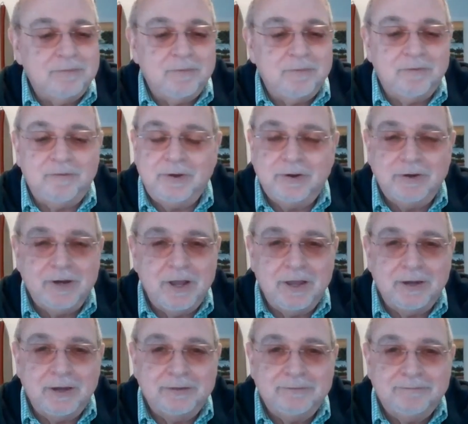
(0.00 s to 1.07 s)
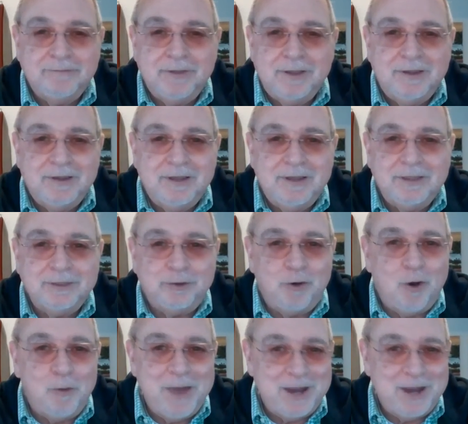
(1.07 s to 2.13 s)
fear none.
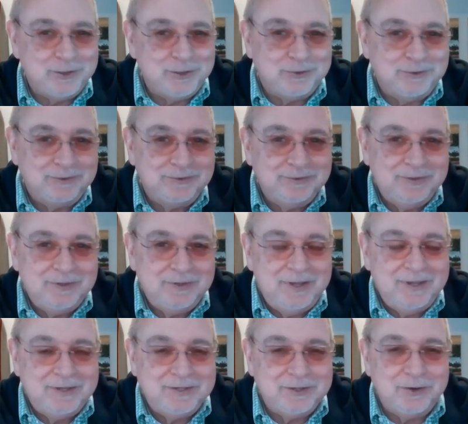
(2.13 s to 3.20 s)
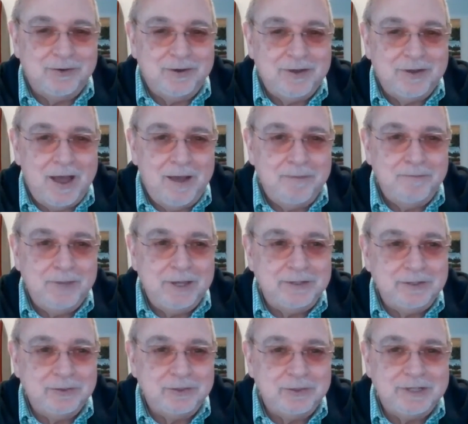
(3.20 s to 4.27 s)
They're all magical. So I'm
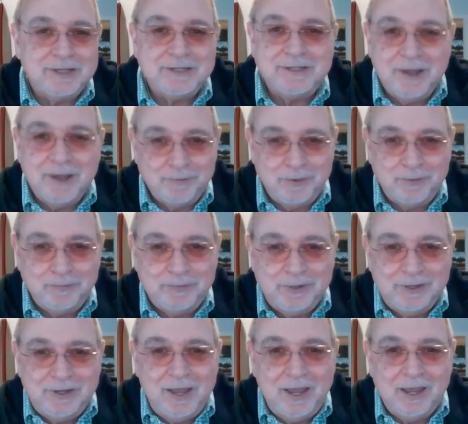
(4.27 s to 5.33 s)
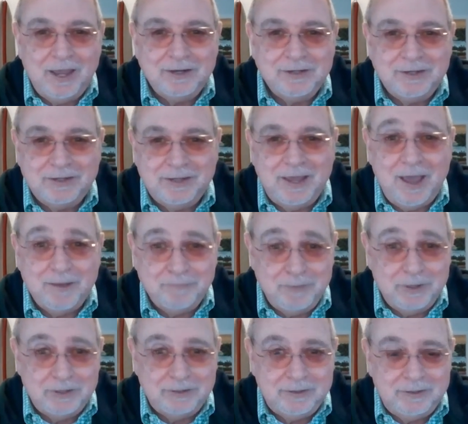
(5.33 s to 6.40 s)
into 60 of them, and they have
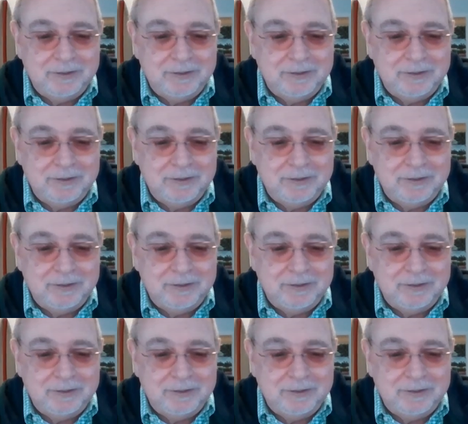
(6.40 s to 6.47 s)
been.